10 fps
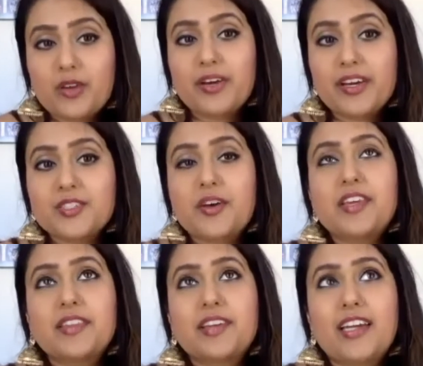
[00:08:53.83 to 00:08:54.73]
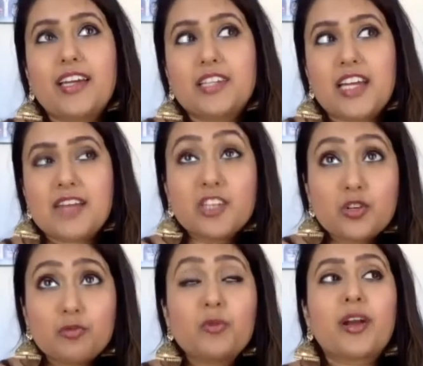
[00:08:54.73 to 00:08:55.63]
So I think that I, I definitely would want
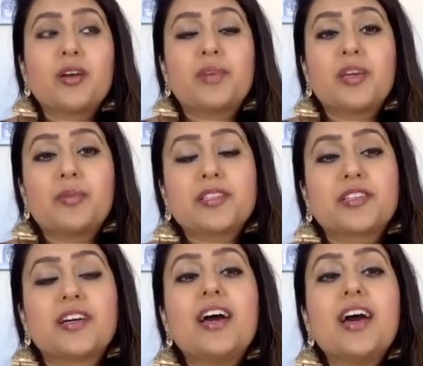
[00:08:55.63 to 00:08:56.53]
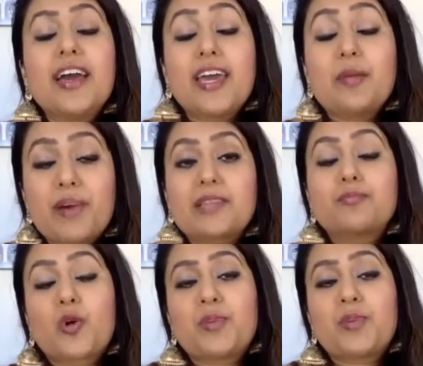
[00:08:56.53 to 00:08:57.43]
to be able to impact more
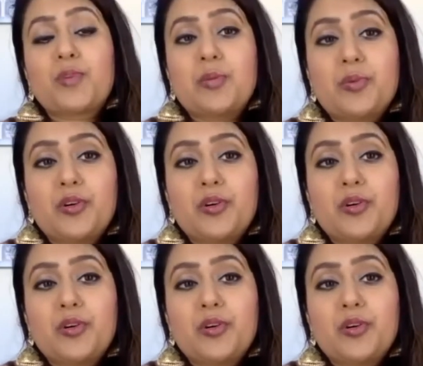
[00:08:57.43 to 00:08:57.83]
people and,